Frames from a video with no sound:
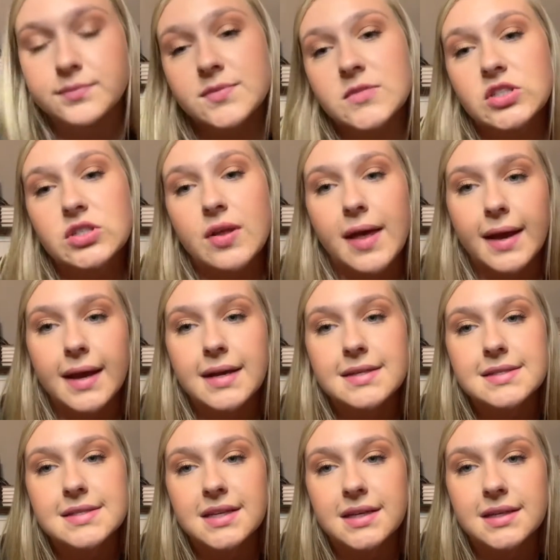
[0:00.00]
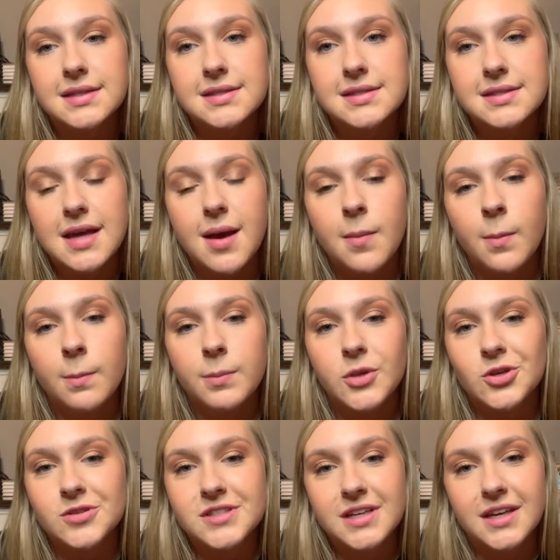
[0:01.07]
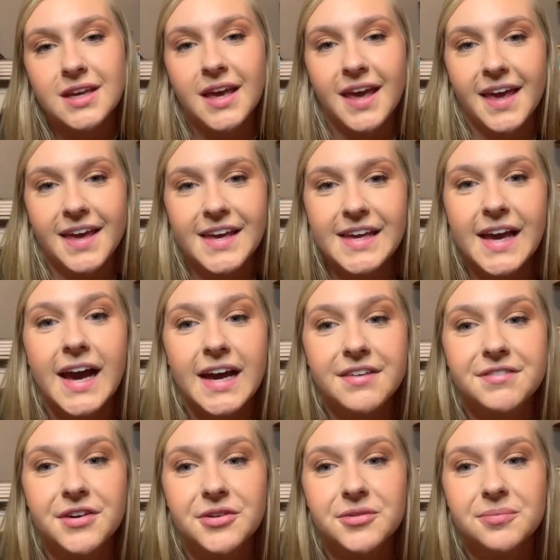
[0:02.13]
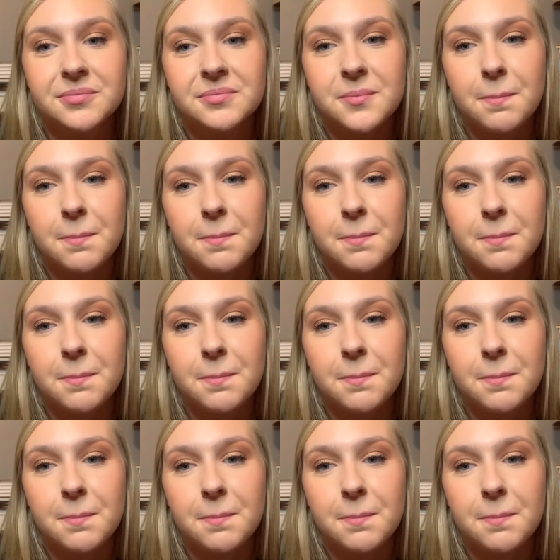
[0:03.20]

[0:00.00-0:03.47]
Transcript: So that kind of stinks. I'm using an iPhone.